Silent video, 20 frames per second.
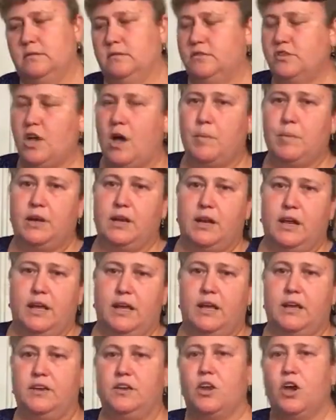dominant
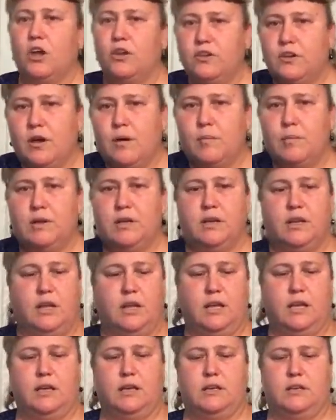hand, non-dominant
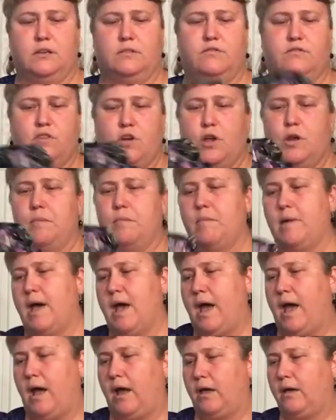hand, front,
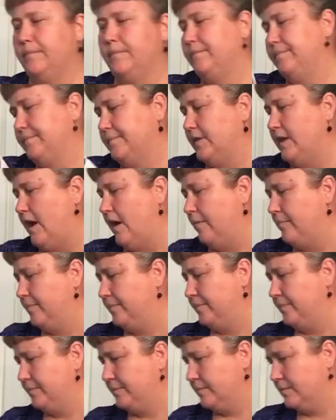back. Yeah.
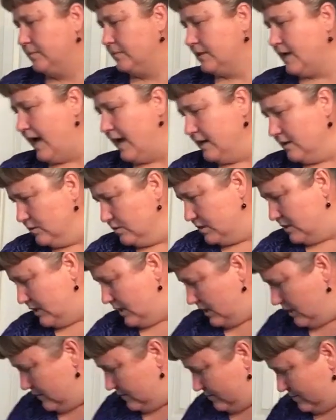Hi,
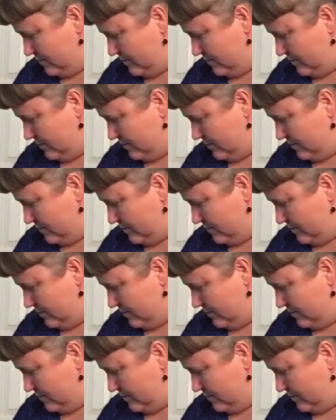Lucy.